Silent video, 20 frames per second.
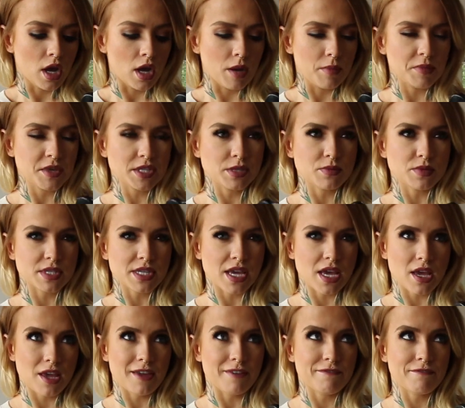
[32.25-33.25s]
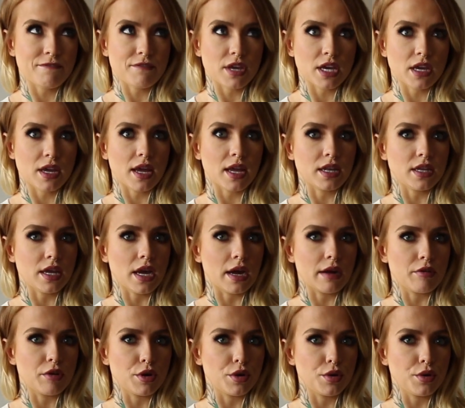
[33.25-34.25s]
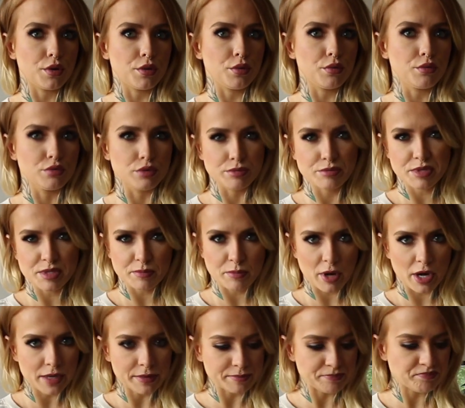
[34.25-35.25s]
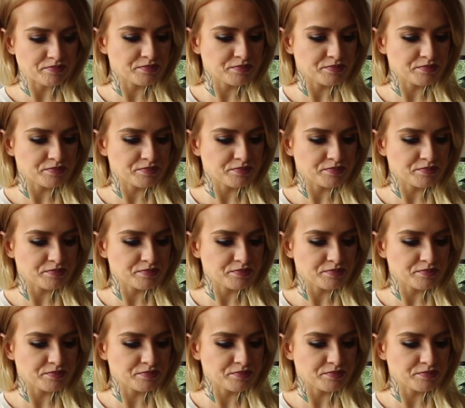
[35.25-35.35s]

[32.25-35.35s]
And this was a fig and yarrow room spray.